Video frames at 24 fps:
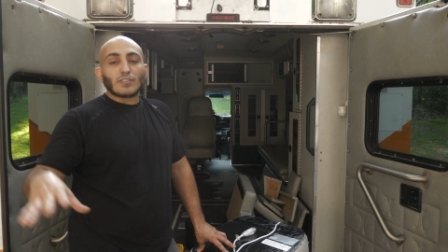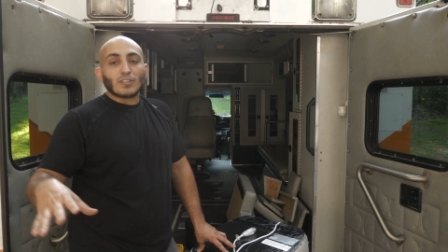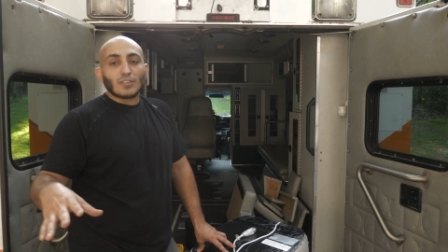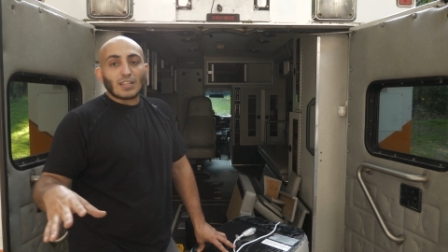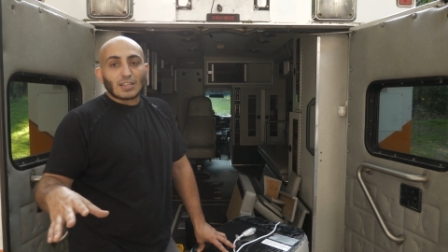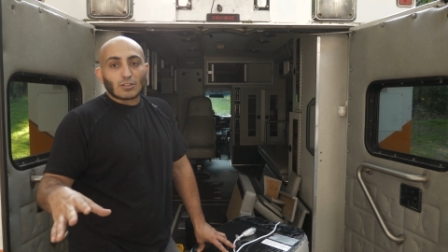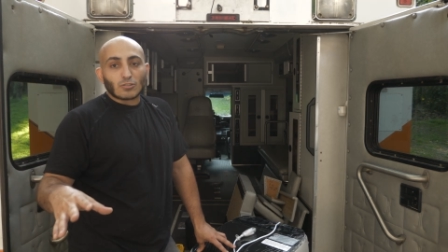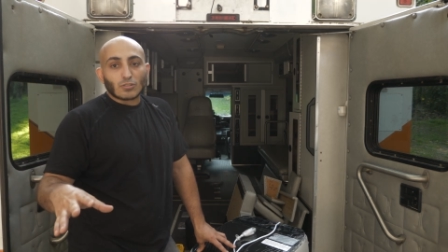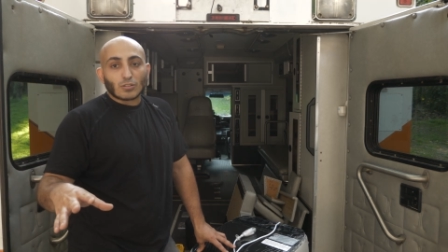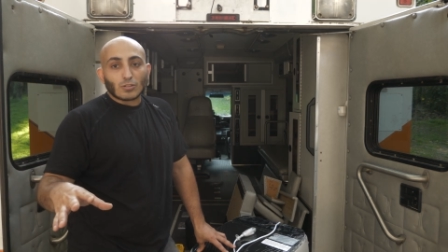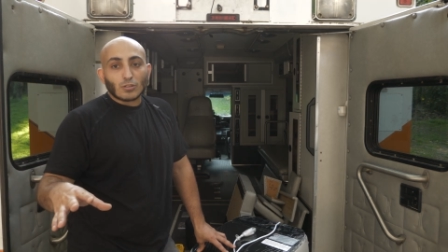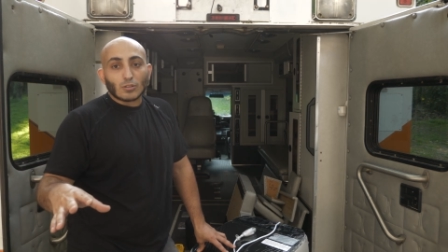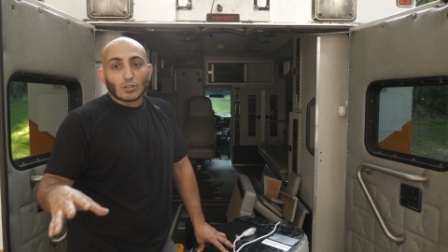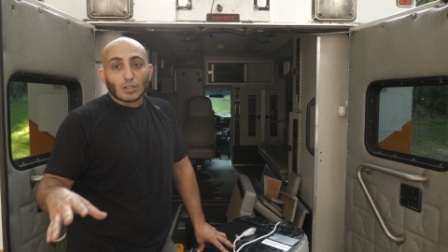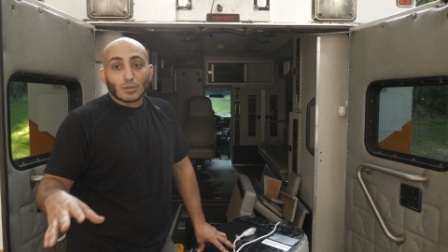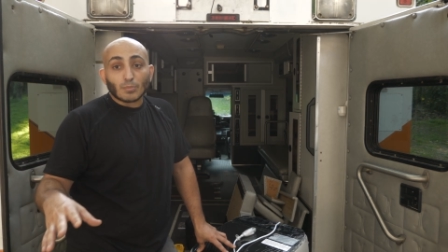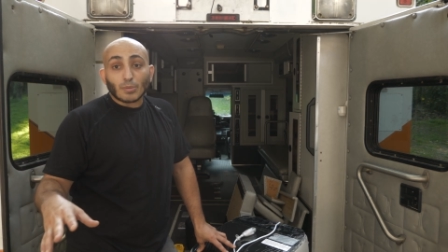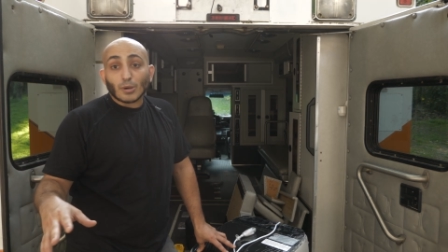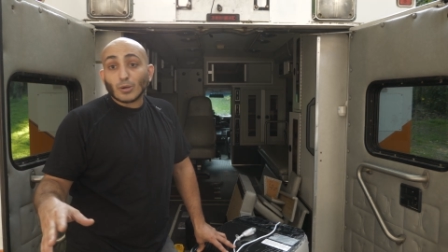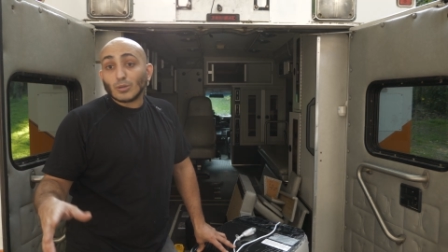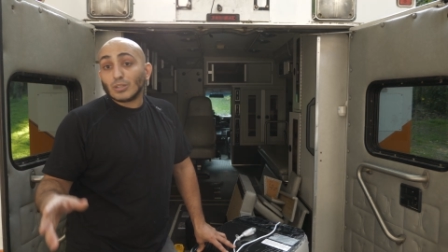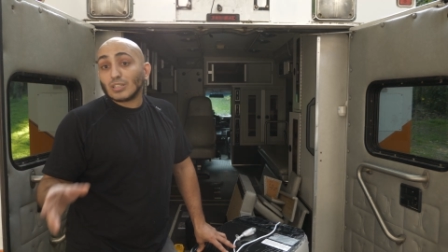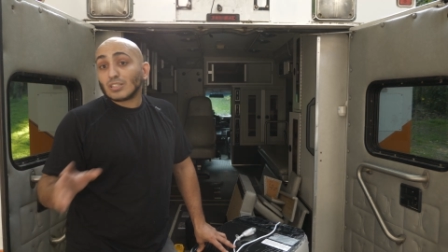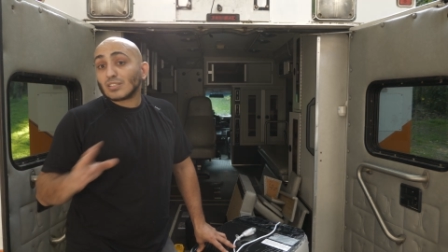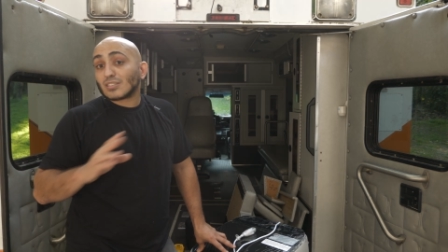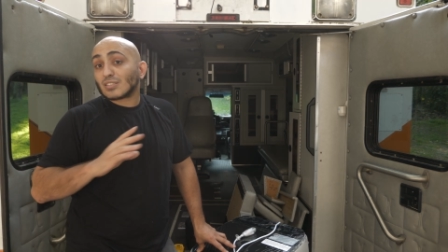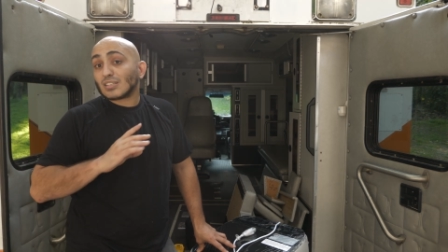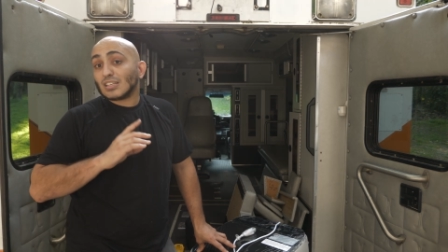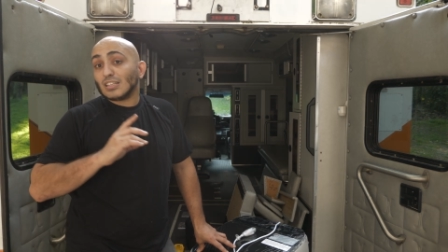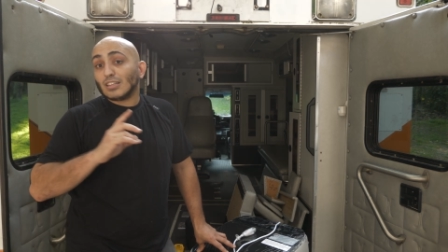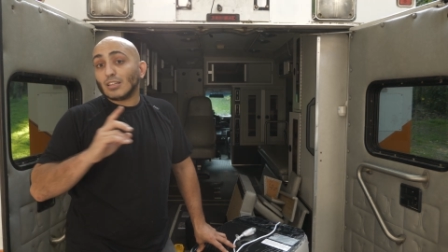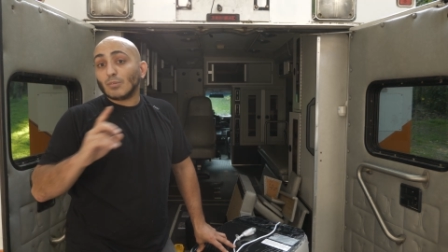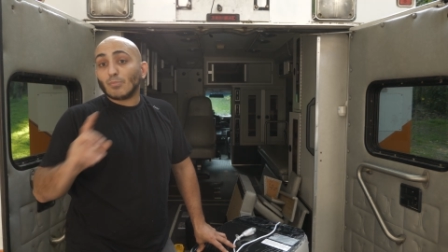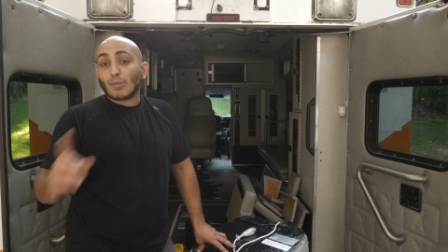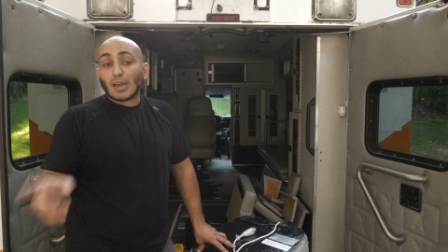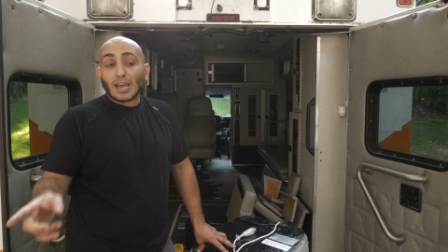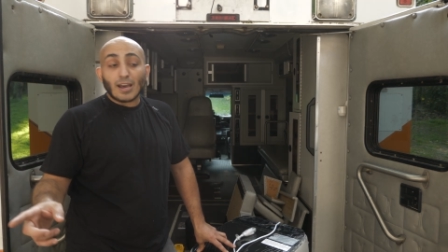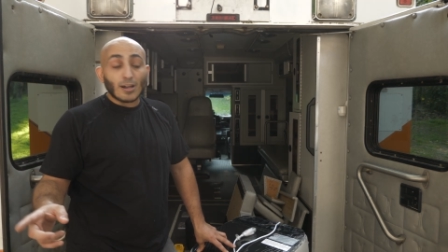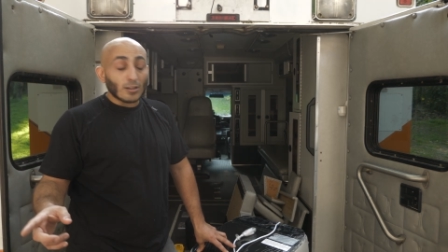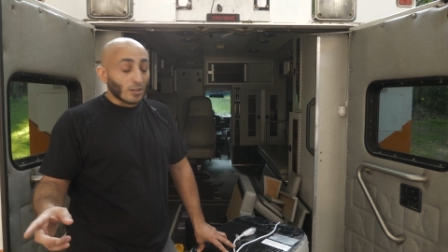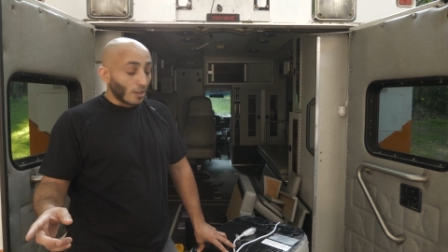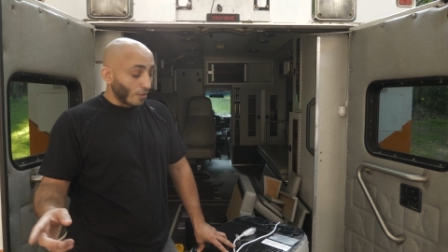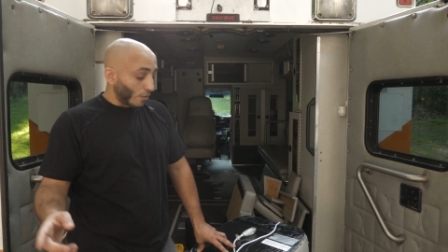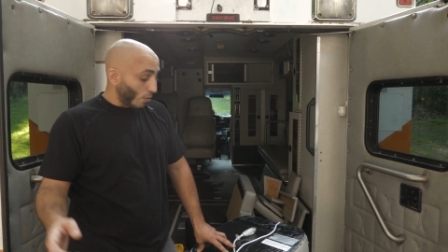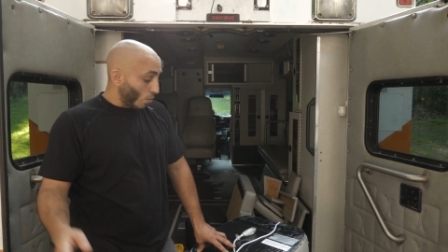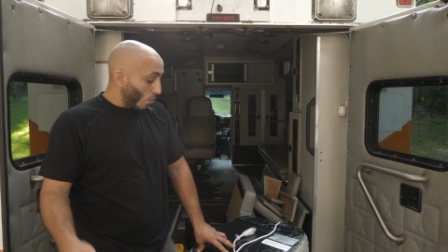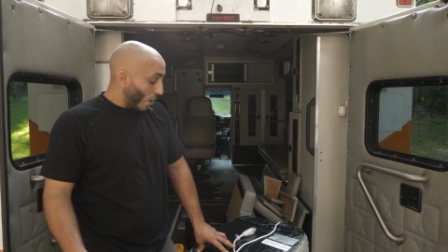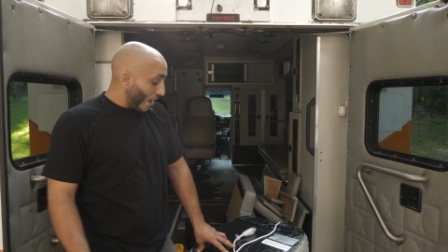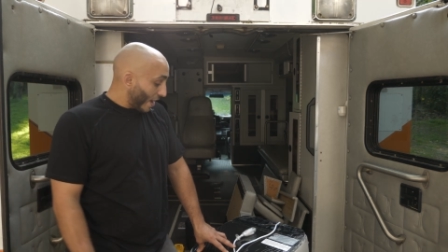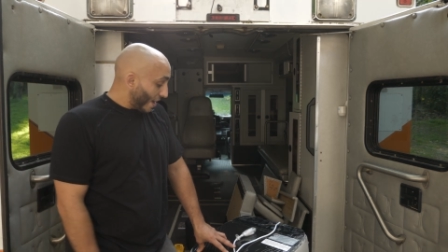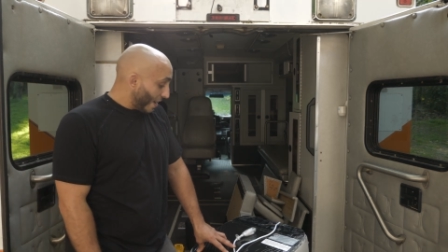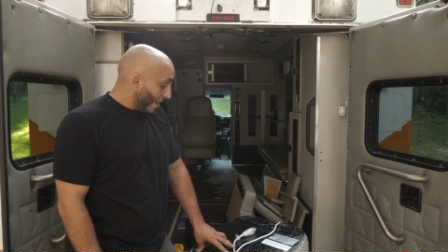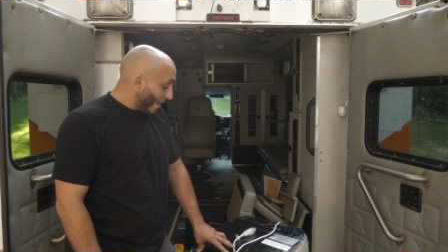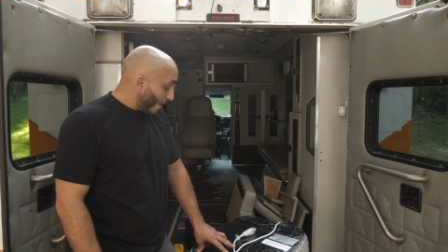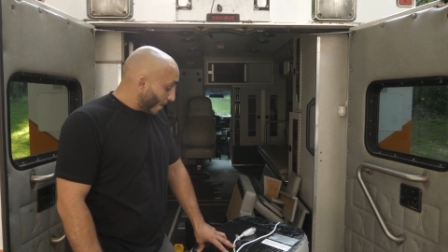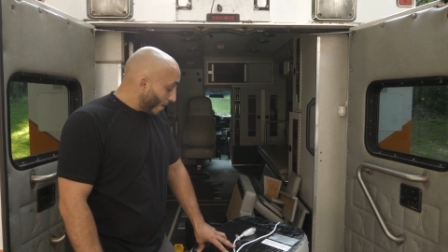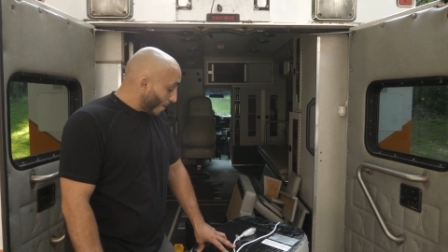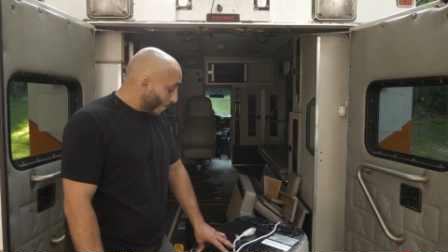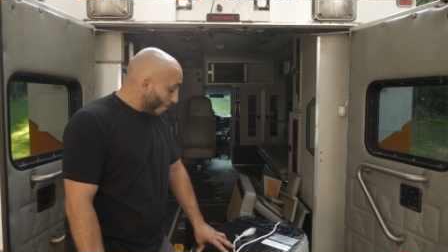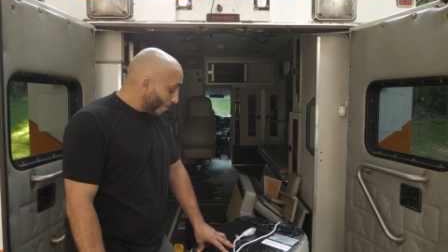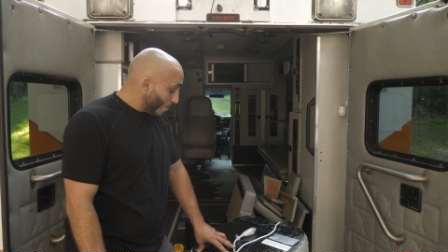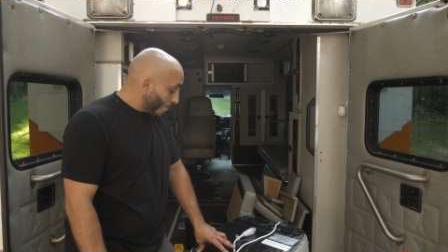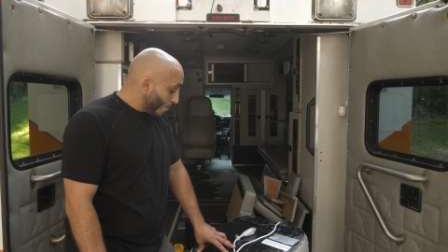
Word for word: electrical components in the mail on the way here.